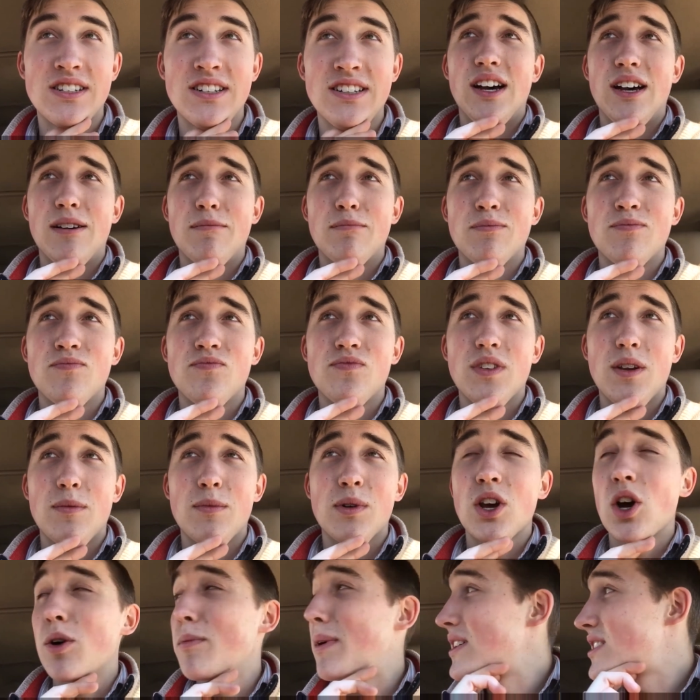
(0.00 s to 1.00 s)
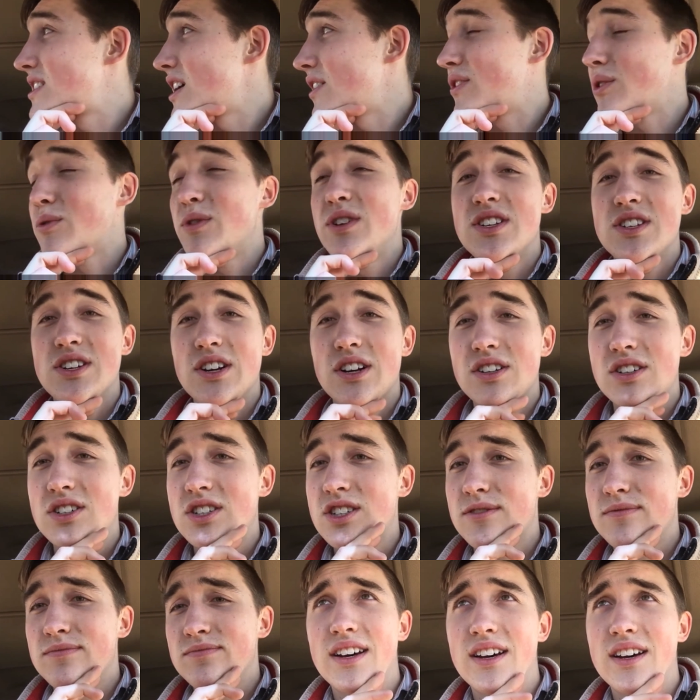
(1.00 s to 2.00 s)
I'm gonna go based off the research,
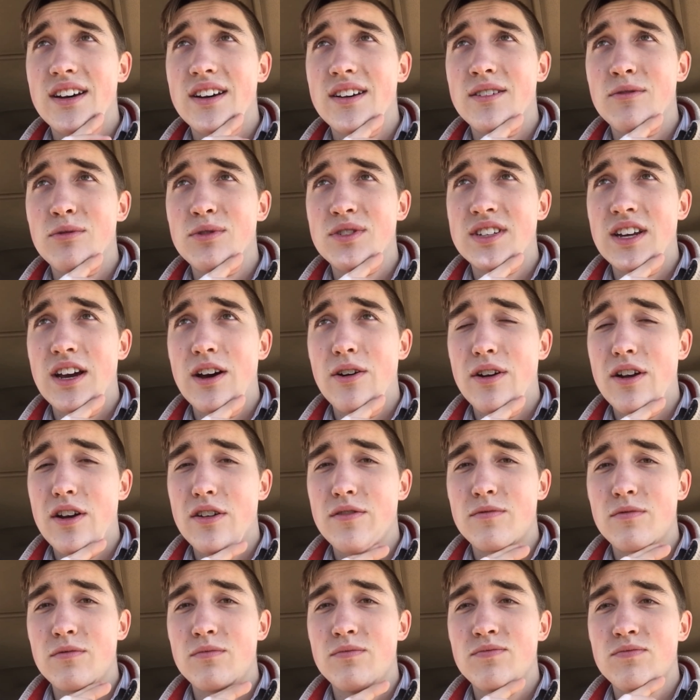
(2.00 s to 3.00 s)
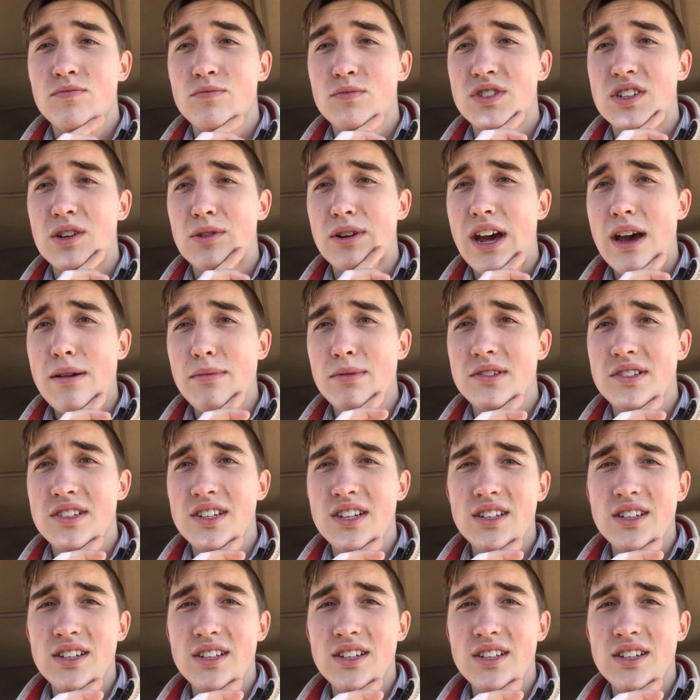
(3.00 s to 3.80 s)
see what happens,